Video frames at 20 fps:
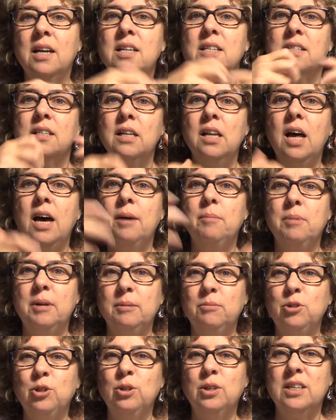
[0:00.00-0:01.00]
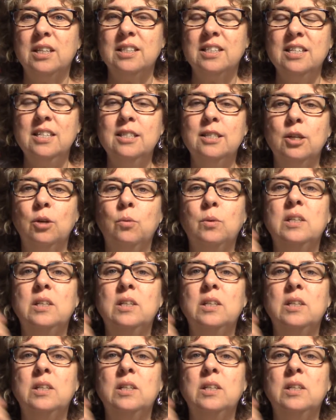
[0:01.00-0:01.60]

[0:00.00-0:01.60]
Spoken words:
is a lot, but I'm sure it gets easier.